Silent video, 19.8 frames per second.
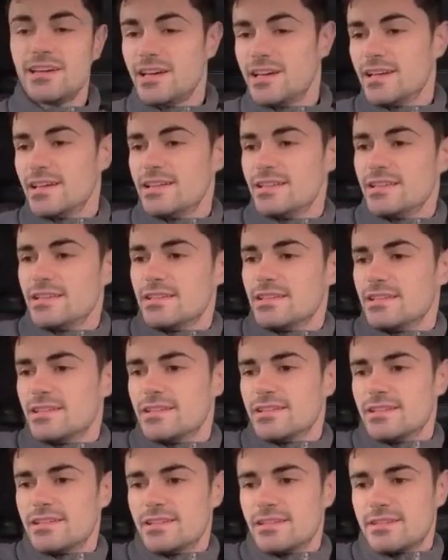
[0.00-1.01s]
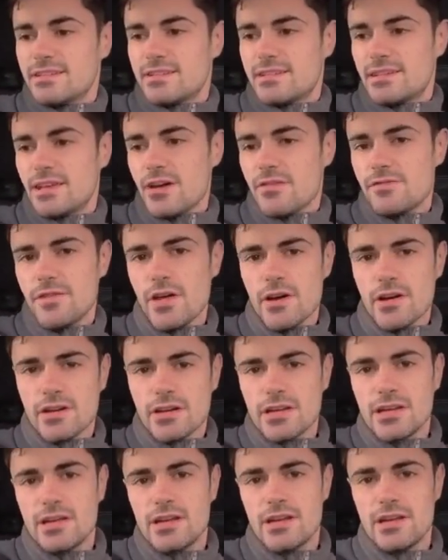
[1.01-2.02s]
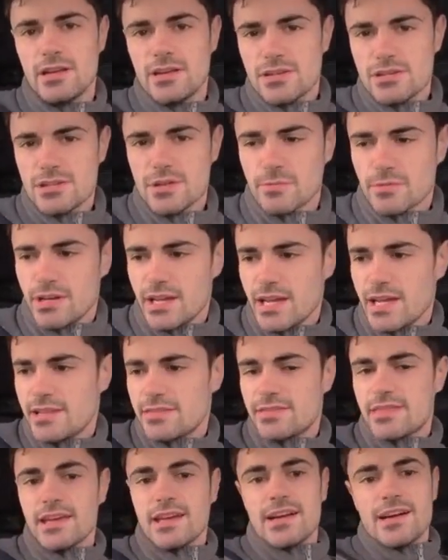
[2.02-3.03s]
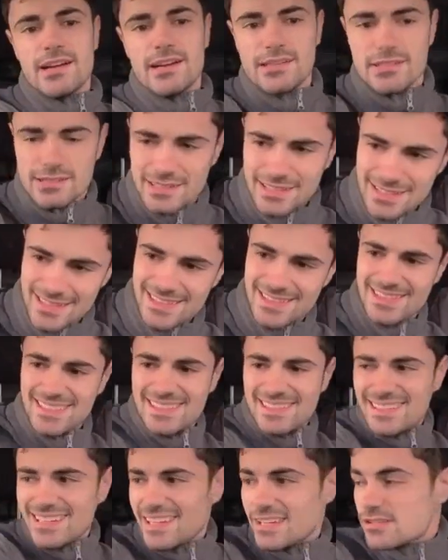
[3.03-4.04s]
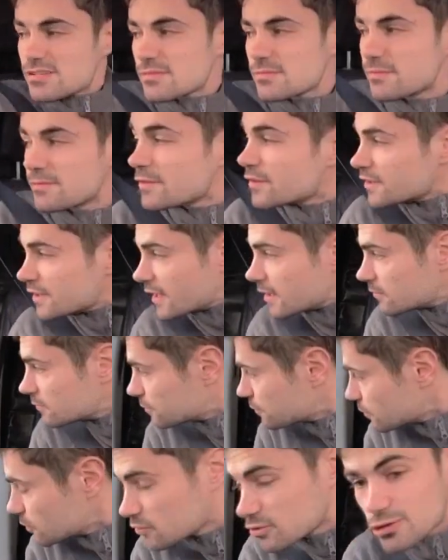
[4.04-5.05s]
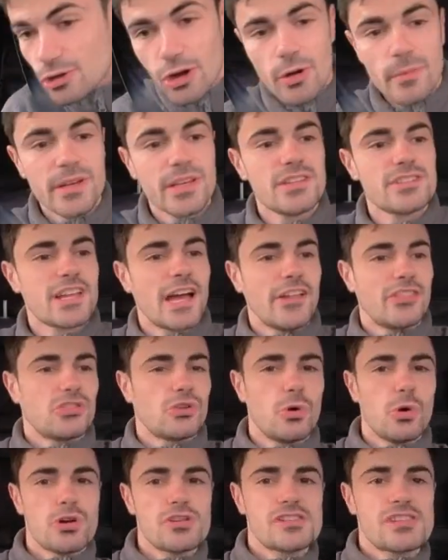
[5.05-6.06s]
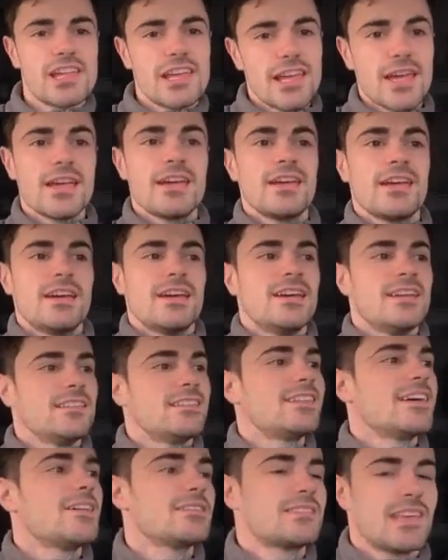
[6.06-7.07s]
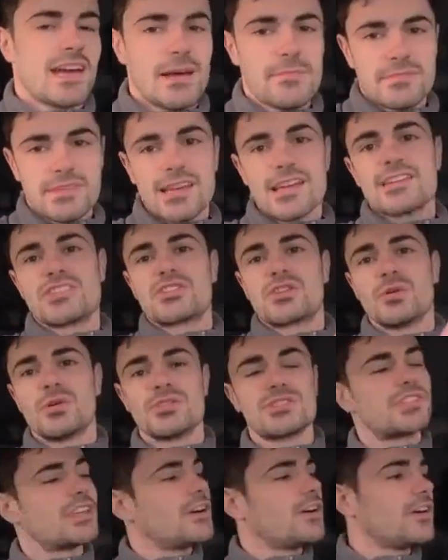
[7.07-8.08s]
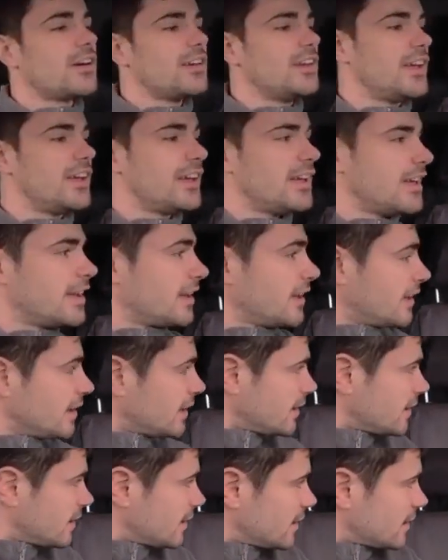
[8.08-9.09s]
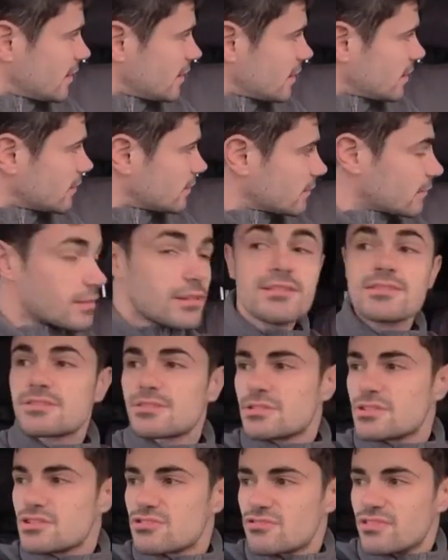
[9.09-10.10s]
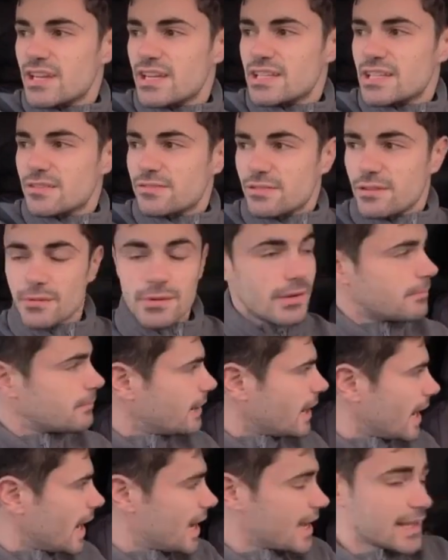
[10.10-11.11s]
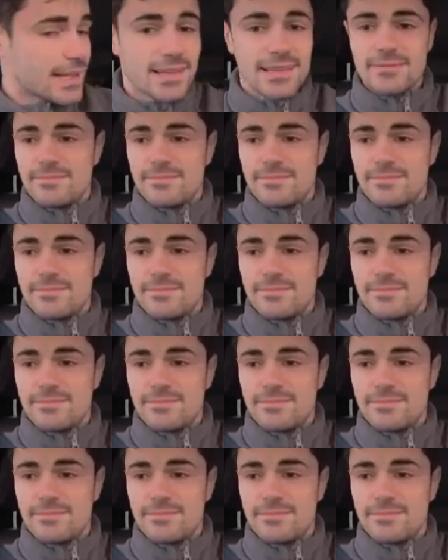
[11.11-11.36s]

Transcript: in Giftnook, so I'm going to head there, get some food in, phone Tommy, he's got a toastie. Tell Tam to get his toastie on so it's ready for when I'm back,